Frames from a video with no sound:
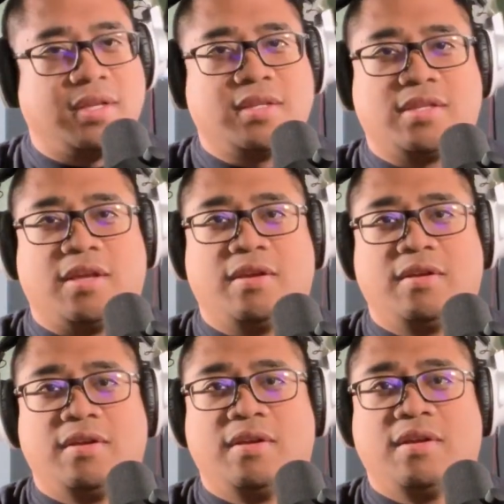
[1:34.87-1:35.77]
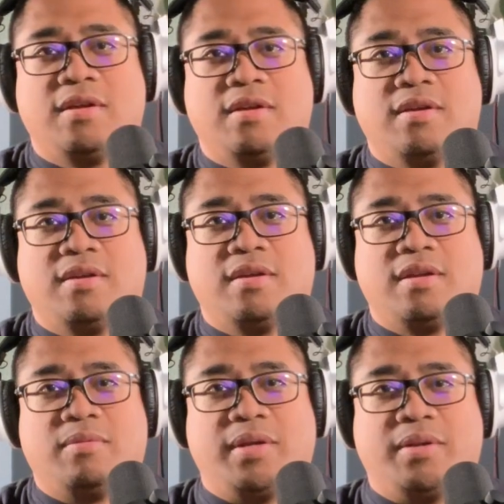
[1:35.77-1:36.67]
so
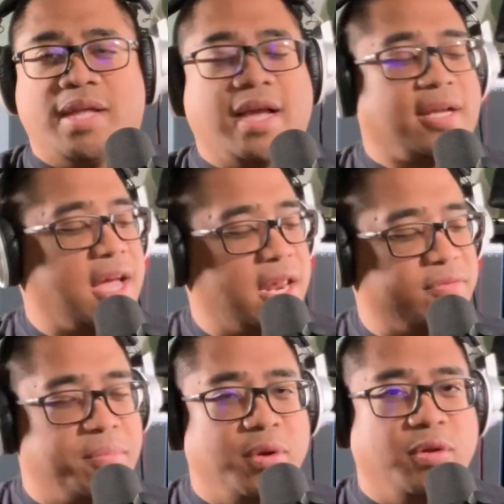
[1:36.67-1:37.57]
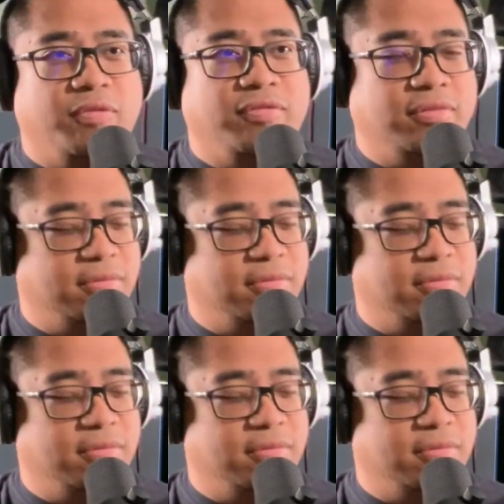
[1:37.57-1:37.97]
that kind of a move,